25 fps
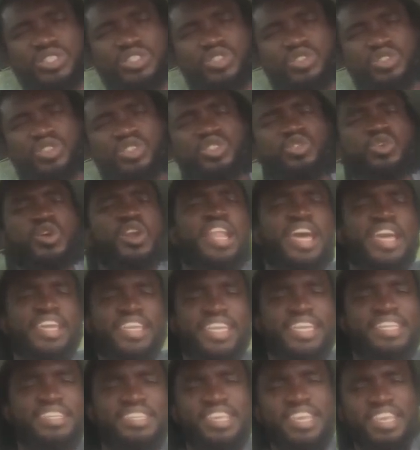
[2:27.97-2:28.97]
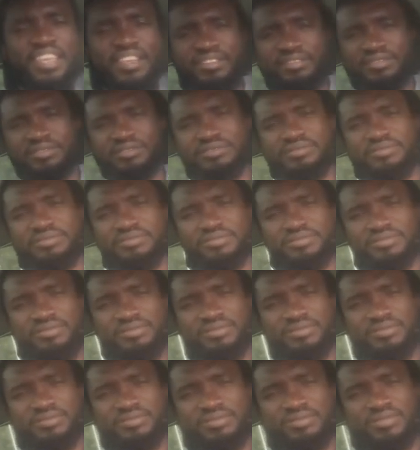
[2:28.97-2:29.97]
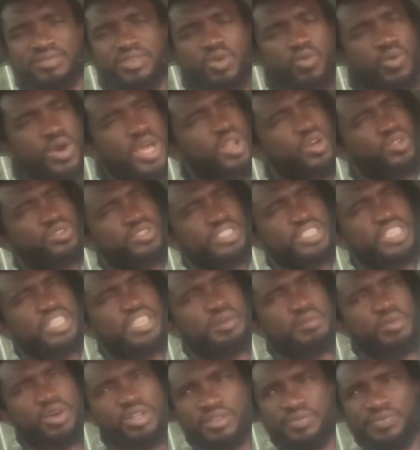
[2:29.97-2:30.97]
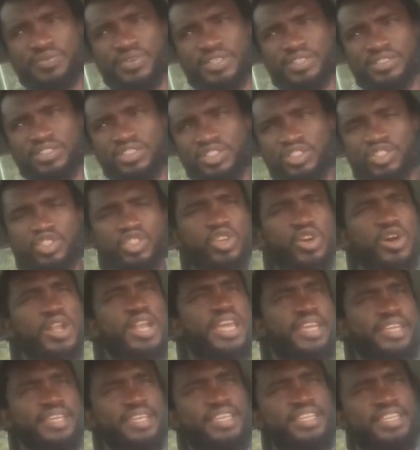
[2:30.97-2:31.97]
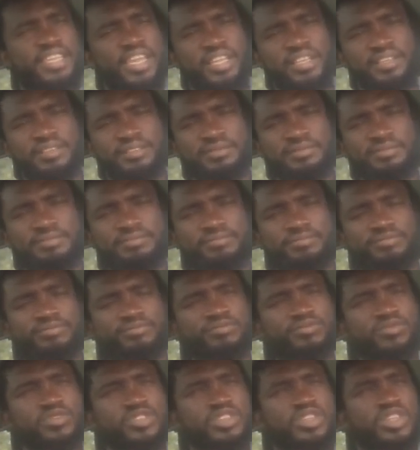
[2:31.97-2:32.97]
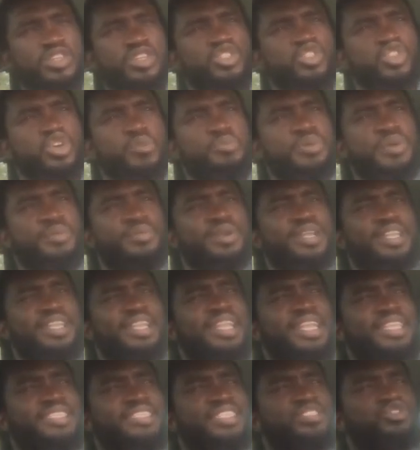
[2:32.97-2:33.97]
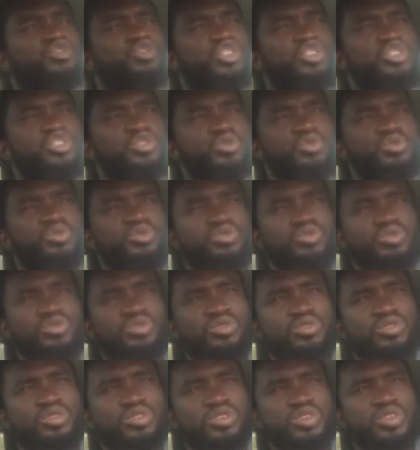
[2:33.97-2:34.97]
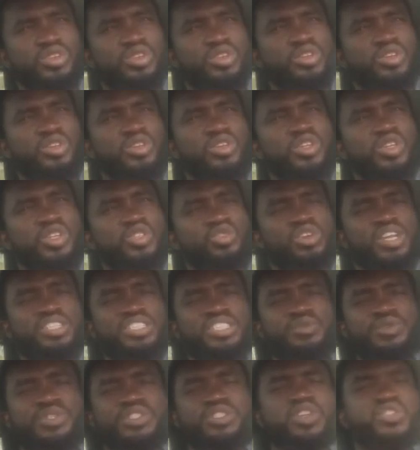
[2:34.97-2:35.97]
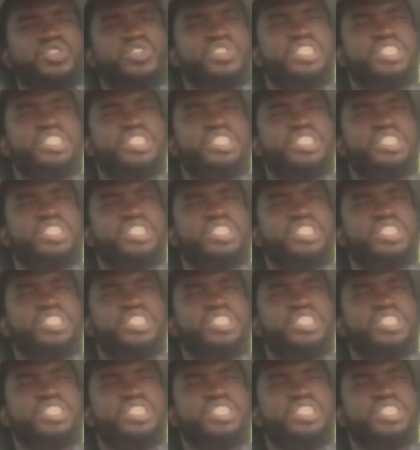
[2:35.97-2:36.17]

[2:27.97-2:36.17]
with you, you're like a king. Well, until the money finishes, you're like a king. So people, they listen to you. So as a result,